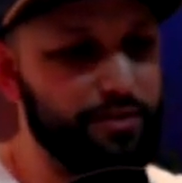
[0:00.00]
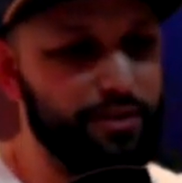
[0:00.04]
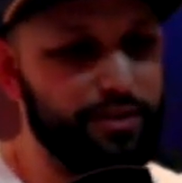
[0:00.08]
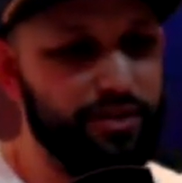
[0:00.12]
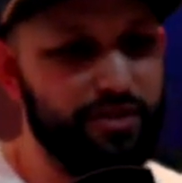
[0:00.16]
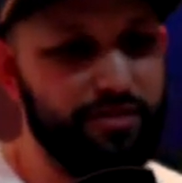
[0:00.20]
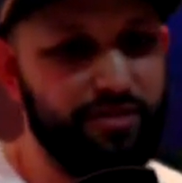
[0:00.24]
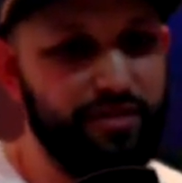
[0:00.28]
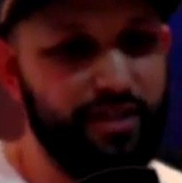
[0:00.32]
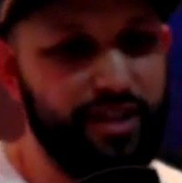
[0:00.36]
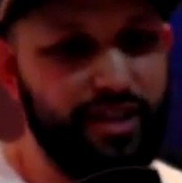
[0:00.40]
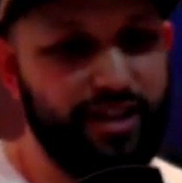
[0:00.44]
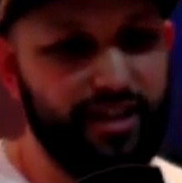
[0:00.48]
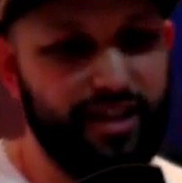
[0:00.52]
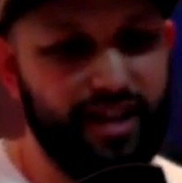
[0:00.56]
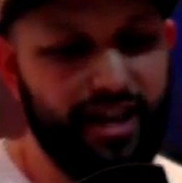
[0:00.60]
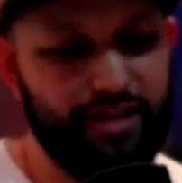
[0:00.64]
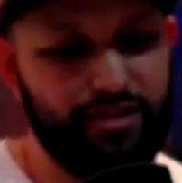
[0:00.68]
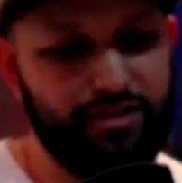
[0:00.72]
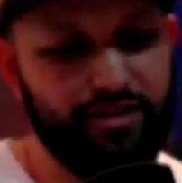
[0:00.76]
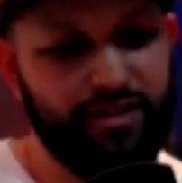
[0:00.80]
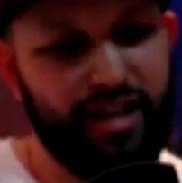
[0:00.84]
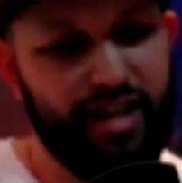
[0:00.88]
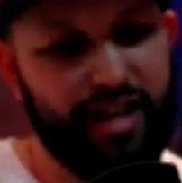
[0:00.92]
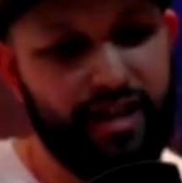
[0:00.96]
you can like
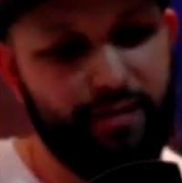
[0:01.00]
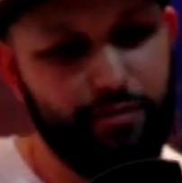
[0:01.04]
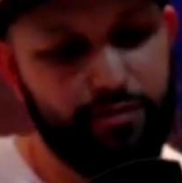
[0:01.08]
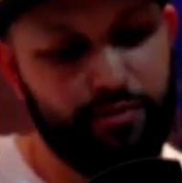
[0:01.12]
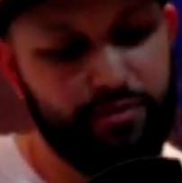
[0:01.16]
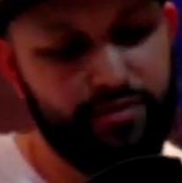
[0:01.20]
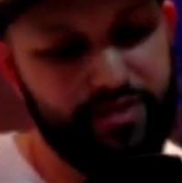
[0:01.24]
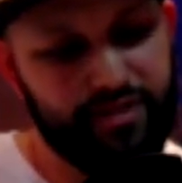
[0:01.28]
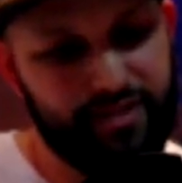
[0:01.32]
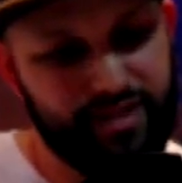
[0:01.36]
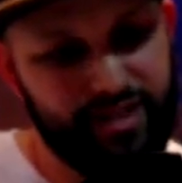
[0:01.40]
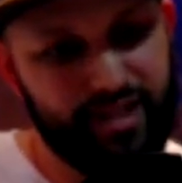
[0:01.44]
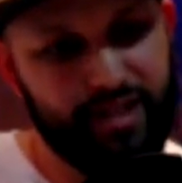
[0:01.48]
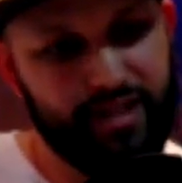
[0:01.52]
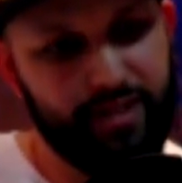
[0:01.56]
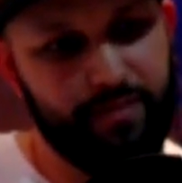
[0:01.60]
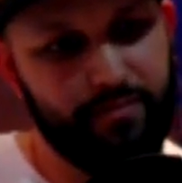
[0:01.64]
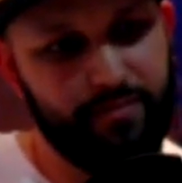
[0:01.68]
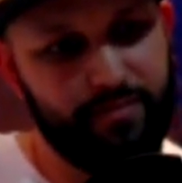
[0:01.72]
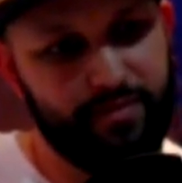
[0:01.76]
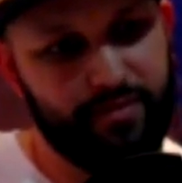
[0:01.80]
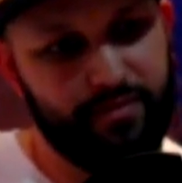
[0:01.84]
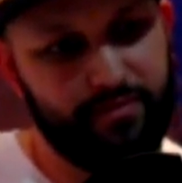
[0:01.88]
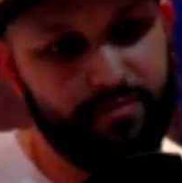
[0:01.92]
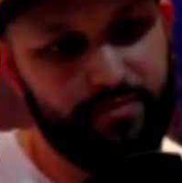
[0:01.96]
actually have those
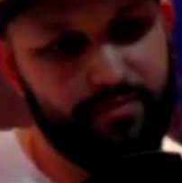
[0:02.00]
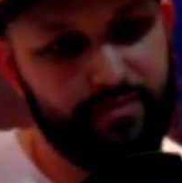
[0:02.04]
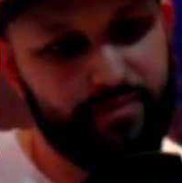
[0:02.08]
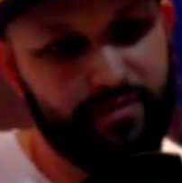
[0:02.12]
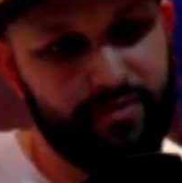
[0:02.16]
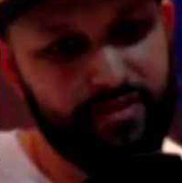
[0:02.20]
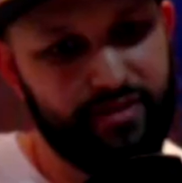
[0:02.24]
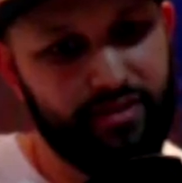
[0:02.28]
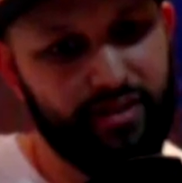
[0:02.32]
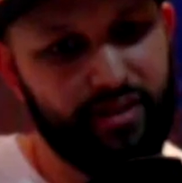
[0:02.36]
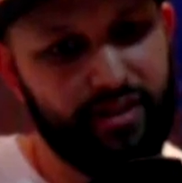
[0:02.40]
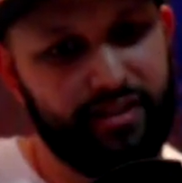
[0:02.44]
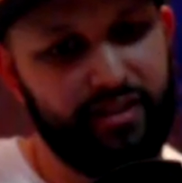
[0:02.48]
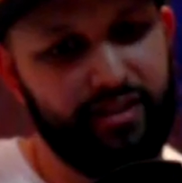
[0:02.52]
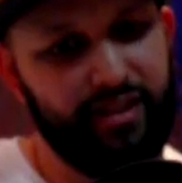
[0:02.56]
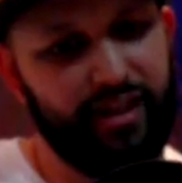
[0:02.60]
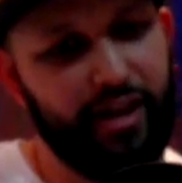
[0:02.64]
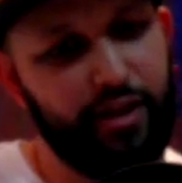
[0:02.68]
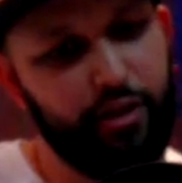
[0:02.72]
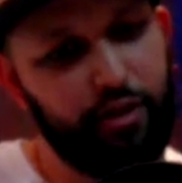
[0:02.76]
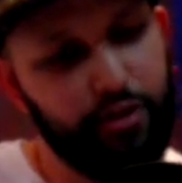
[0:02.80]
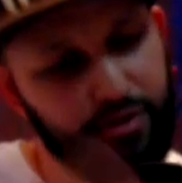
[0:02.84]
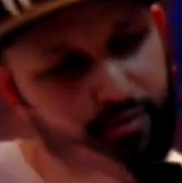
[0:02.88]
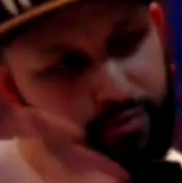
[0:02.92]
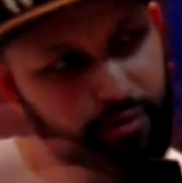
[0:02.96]
teams selected.
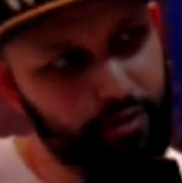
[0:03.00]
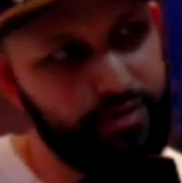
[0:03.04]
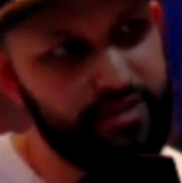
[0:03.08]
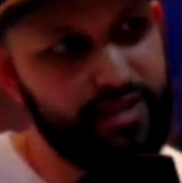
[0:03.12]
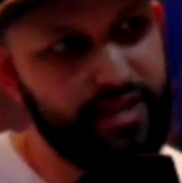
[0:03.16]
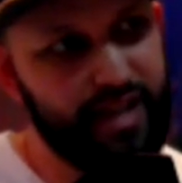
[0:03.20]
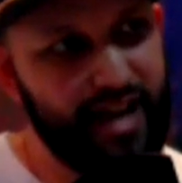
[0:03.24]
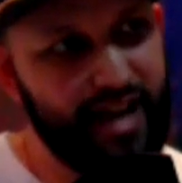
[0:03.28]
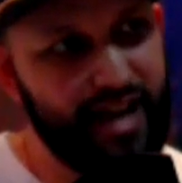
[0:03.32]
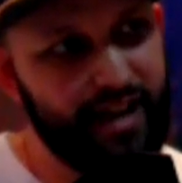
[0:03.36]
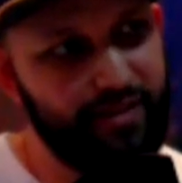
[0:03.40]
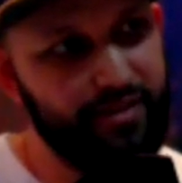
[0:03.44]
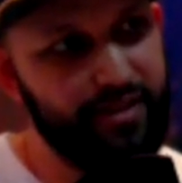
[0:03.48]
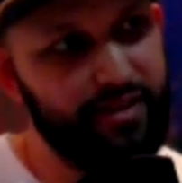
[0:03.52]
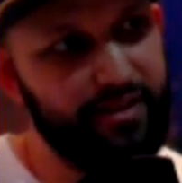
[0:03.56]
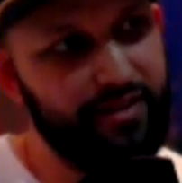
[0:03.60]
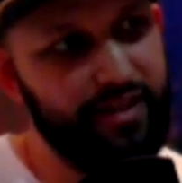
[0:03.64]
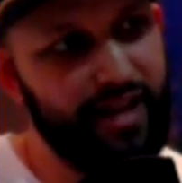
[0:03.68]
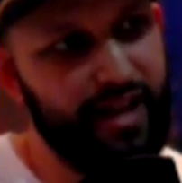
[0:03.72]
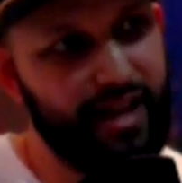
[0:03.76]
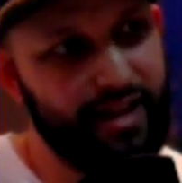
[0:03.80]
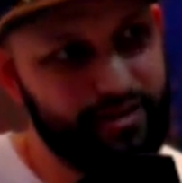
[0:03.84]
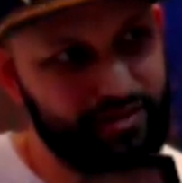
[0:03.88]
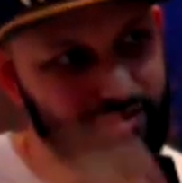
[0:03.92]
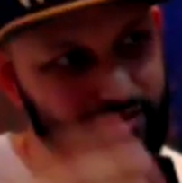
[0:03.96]
Like I know you've always had the
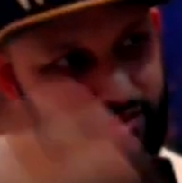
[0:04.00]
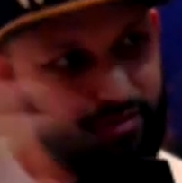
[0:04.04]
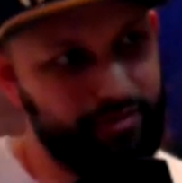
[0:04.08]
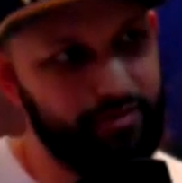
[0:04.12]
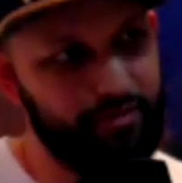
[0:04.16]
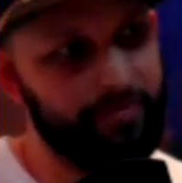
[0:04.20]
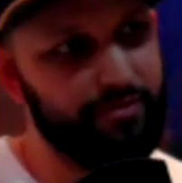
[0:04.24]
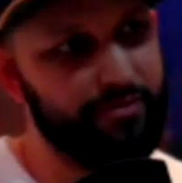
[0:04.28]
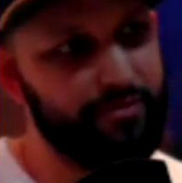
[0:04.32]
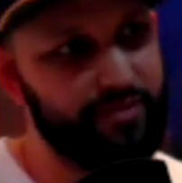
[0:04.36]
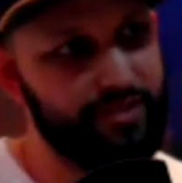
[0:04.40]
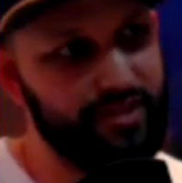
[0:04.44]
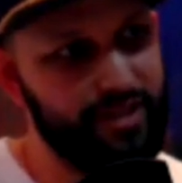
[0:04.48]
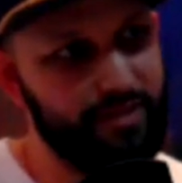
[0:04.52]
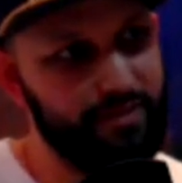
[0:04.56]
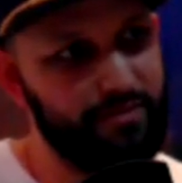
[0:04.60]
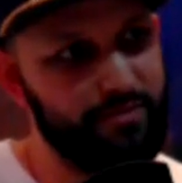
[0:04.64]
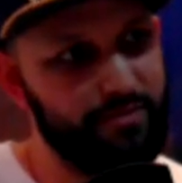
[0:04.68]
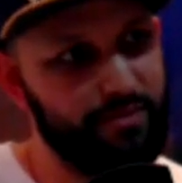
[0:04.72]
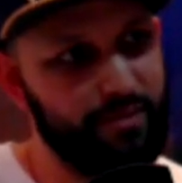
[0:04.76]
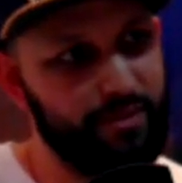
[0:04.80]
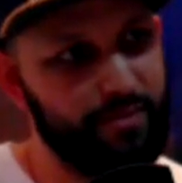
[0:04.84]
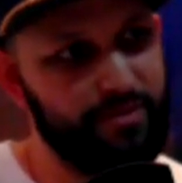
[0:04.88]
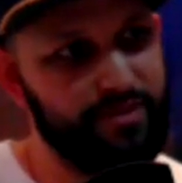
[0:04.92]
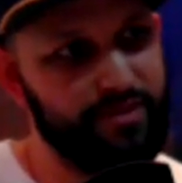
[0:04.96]
national
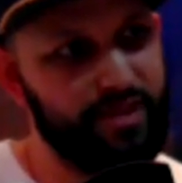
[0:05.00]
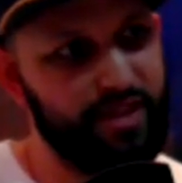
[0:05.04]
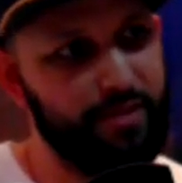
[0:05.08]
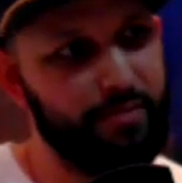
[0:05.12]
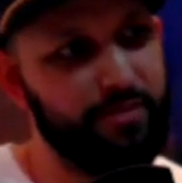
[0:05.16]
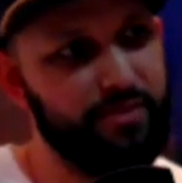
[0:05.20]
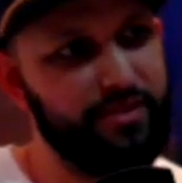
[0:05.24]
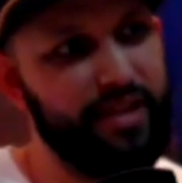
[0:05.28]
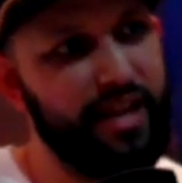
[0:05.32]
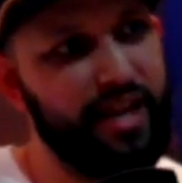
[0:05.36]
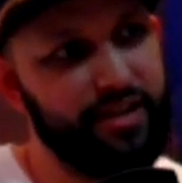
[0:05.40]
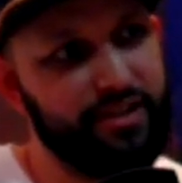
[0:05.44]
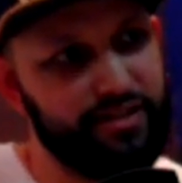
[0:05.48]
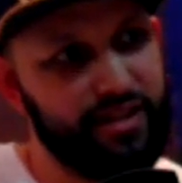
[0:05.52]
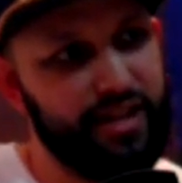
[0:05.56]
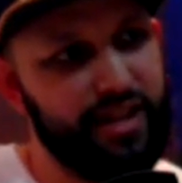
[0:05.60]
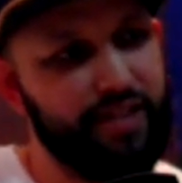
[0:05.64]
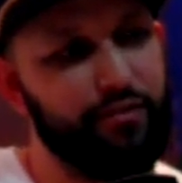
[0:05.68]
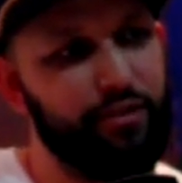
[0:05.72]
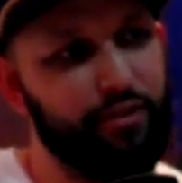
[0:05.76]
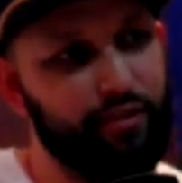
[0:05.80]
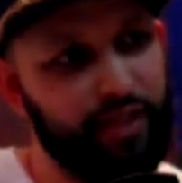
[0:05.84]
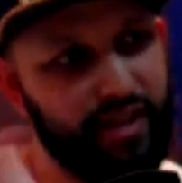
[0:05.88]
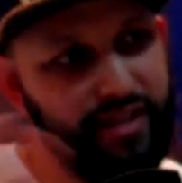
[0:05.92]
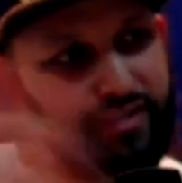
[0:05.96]
teams represented, but they actually
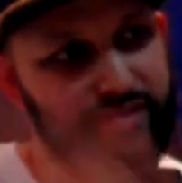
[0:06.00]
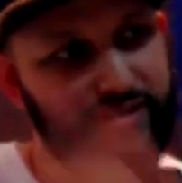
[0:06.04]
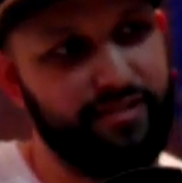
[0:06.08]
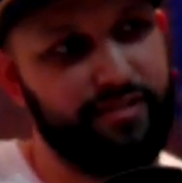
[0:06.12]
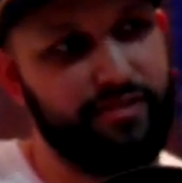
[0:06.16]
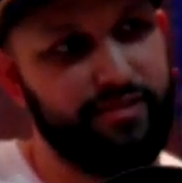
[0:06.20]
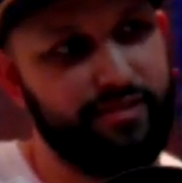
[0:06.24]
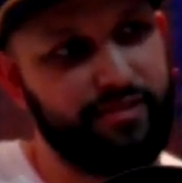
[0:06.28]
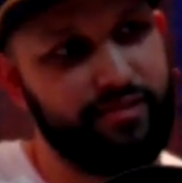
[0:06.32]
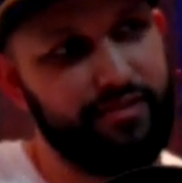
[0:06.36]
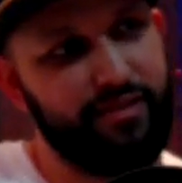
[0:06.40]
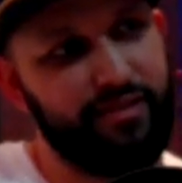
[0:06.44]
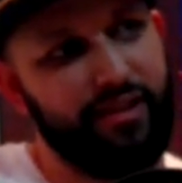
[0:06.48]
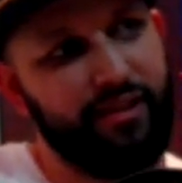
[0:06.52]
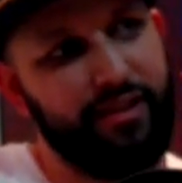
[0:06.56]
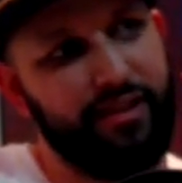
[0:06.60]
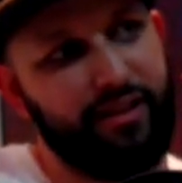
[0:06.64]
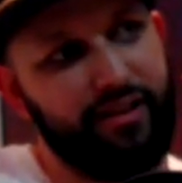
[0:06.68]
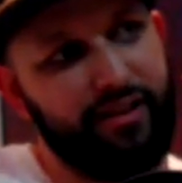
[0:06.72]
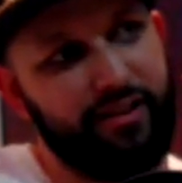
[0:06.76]
have the licensed